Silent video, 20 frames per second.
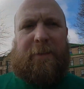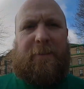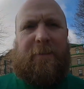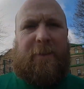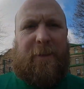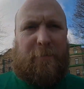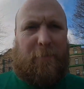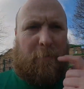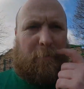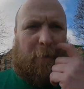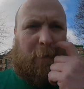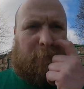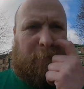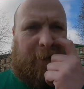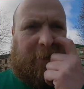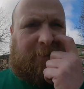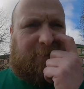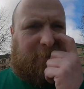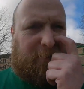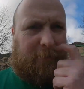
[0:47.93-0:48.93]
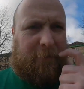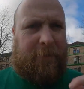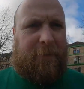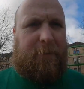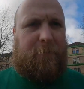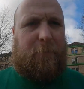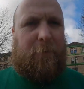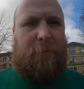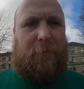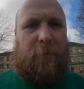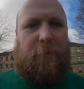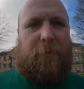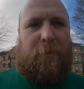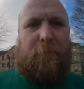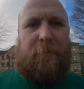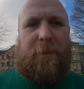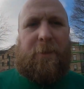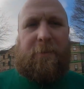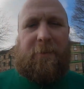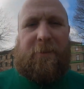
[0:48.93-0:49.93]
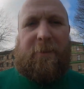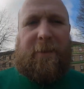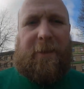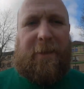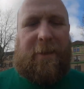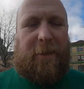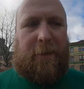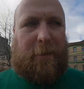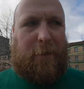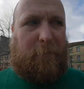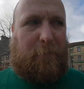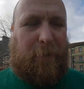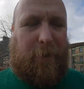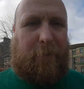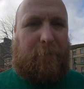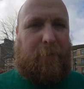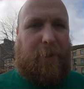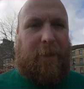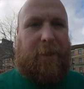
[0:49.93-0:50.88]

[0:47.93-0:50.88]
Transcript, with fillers: actually take my B M X out in this, but for some reason taking the big